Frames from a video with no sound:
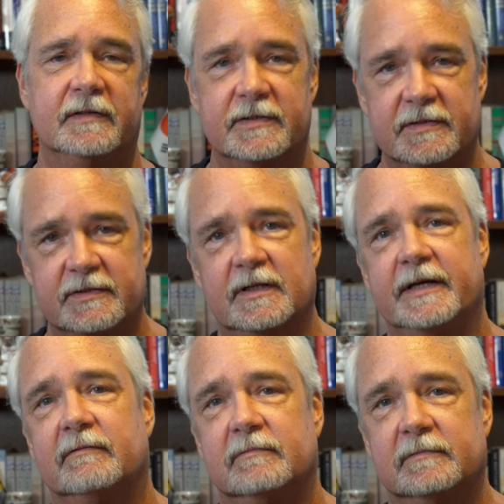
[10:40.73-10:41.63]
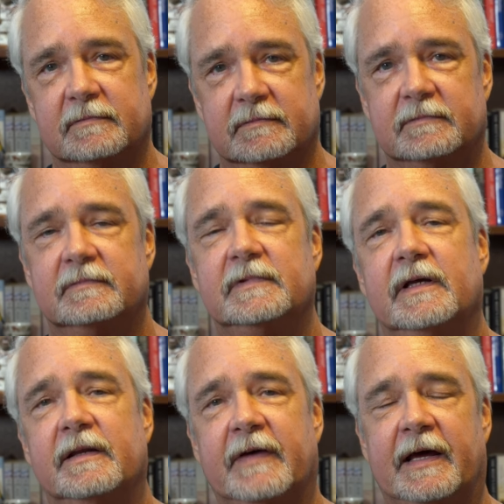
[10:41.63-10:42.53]
Slight
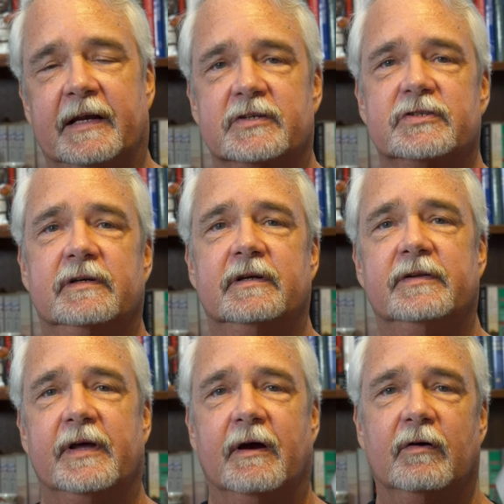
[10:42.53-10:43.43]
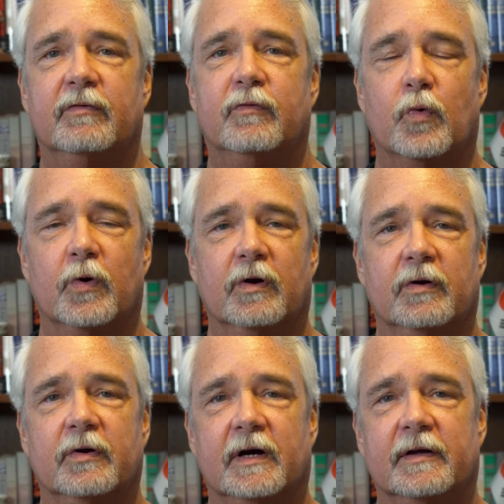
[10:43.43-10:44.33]
advantage there
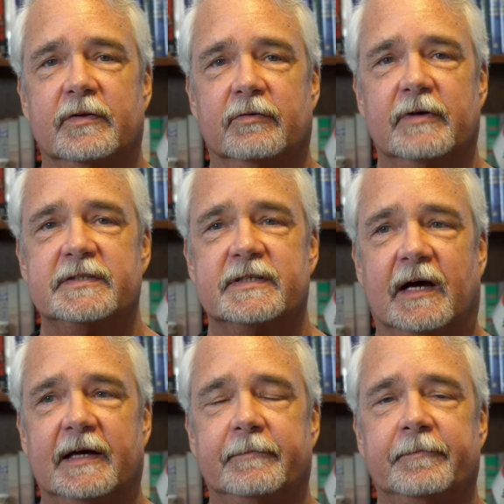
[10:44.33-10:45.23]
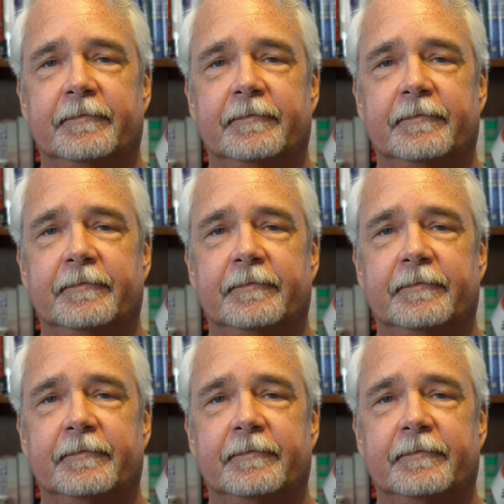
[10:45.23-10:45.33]
for the red side.